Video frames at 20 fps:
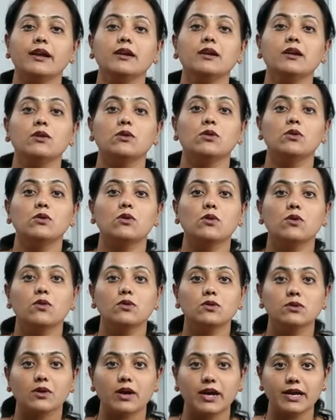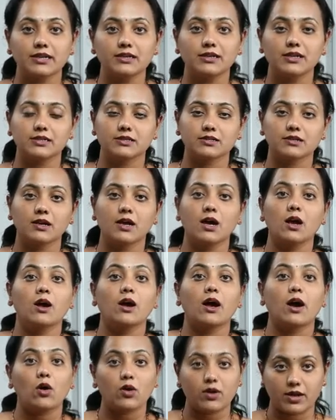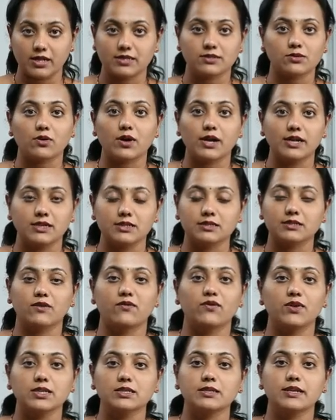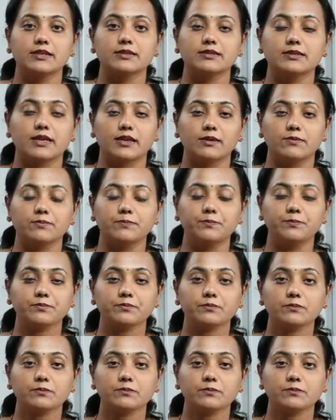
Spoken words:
and glucokinase or hexokinase, the first enzyme.